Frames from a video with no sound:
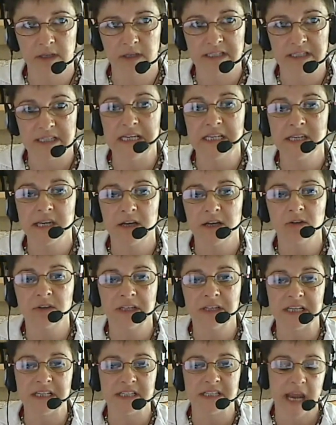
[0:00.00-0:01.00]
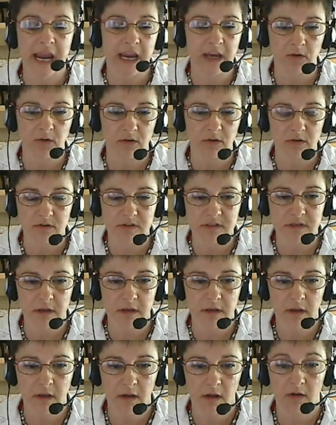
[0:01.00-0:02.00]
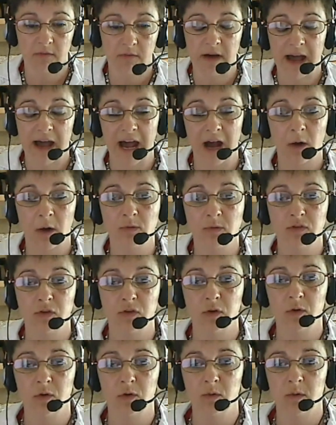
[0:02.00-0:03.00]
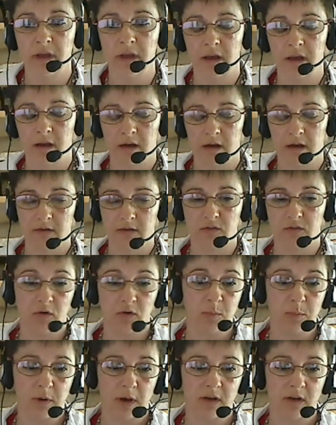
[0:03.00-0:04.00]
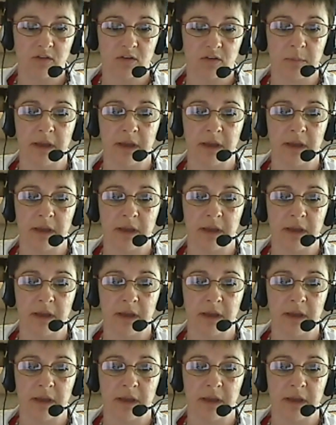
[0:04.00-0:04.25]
detailed containers of how to do project